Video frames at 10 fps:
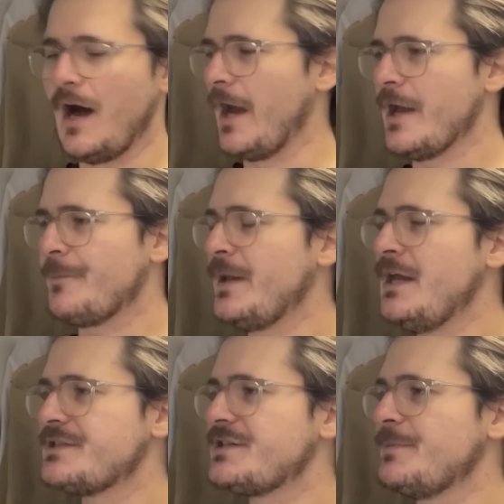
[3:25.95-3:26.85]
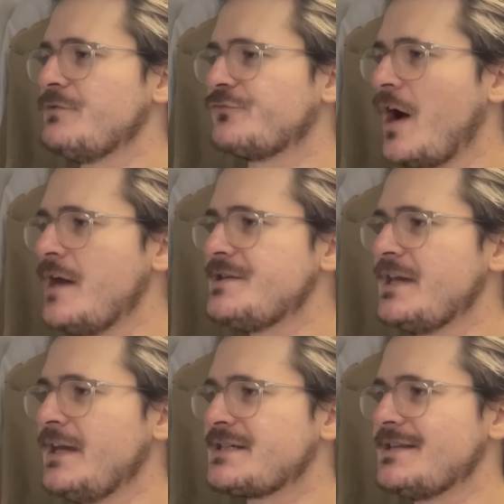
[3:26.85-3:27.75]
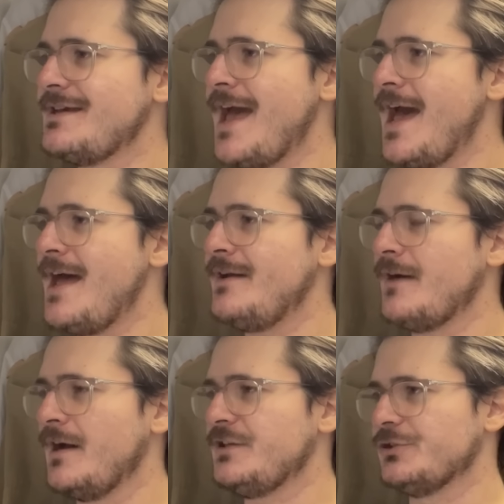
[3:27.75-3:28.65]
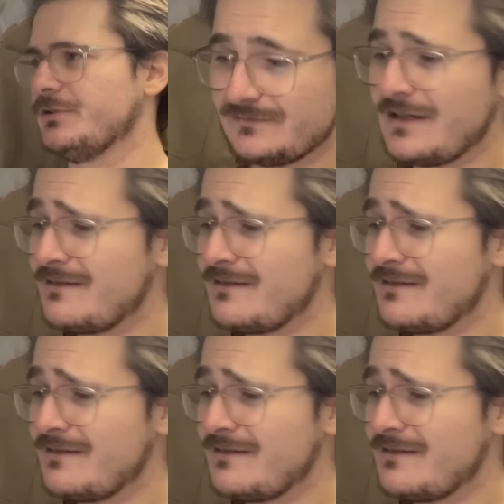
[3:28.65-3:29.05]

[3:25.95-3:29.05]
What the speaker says: I appear to be rising into the air, Nigel.